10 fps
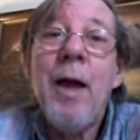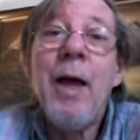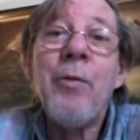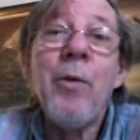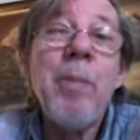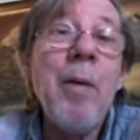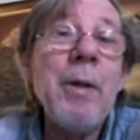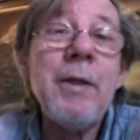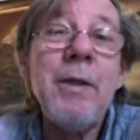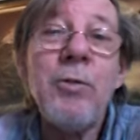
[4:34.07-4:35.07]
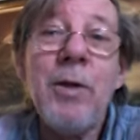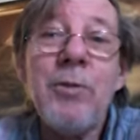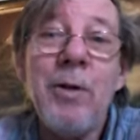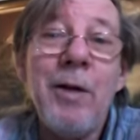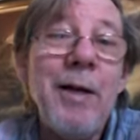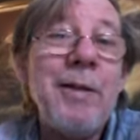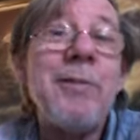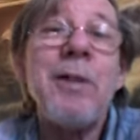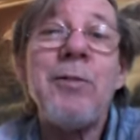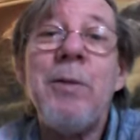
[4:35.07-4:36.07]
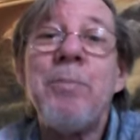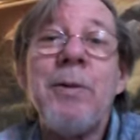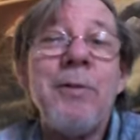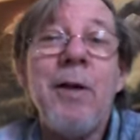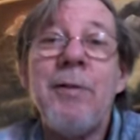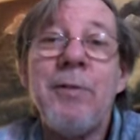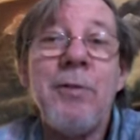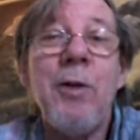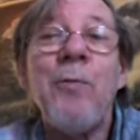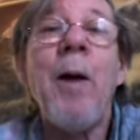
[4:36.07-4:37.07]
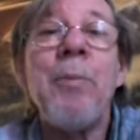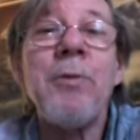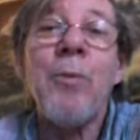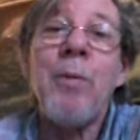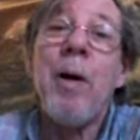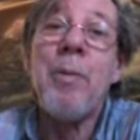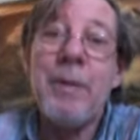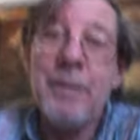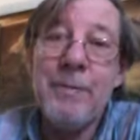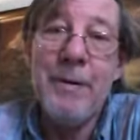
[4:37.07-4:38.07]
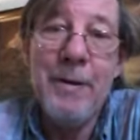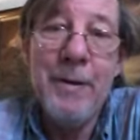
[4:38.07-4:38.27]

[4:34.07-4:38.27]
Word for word: And the Republican districts are like 60%, 65% Republican.